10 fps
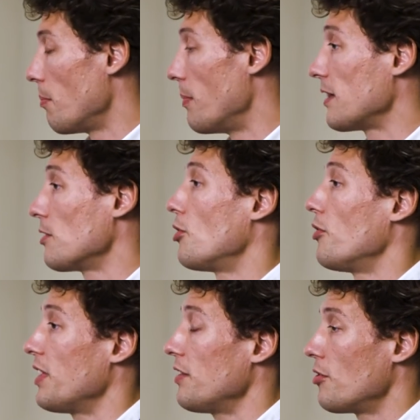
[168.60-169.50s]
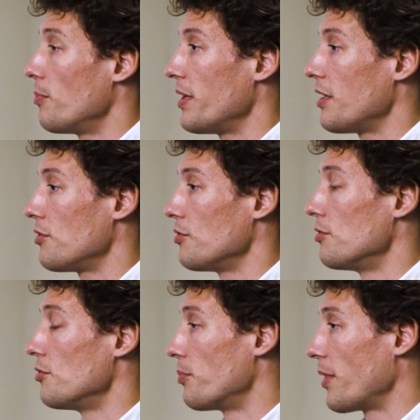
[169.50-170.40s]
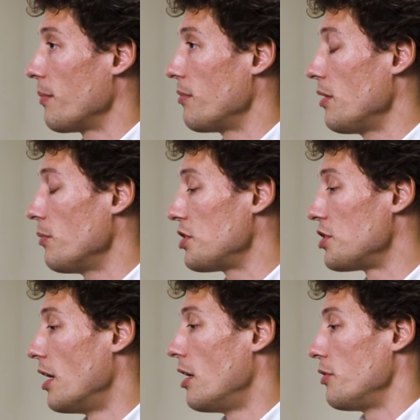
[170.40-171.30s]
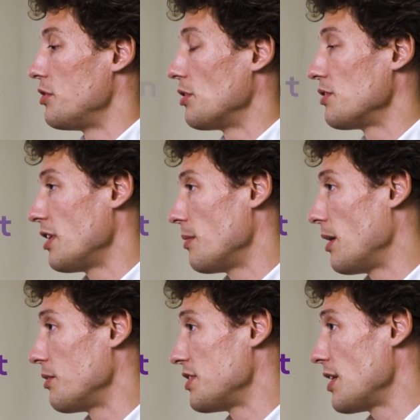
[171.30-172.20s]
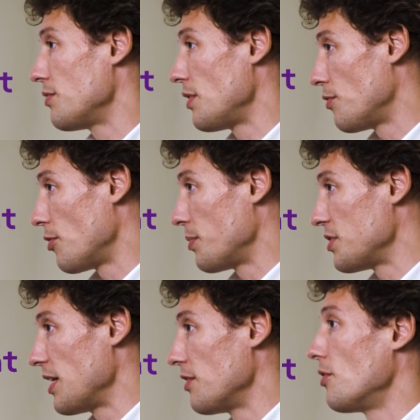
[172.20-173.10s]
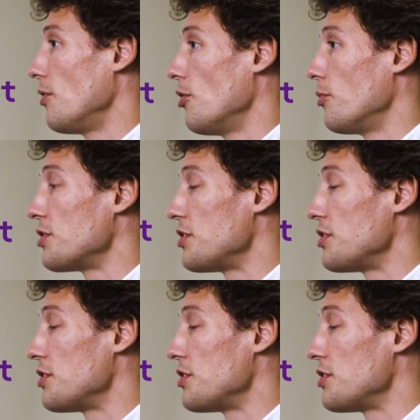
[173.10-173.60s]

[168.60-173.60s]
metal content compared to primary, which result in about a 74% lower